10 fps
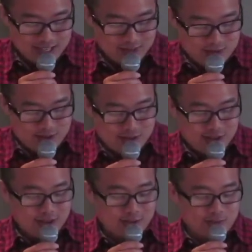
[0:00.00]
And then,
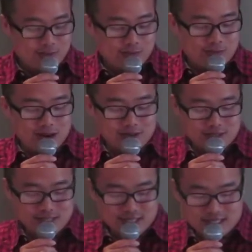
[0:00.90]
in
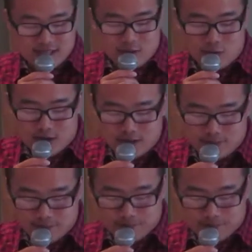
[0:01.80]
Proverbs 16 1,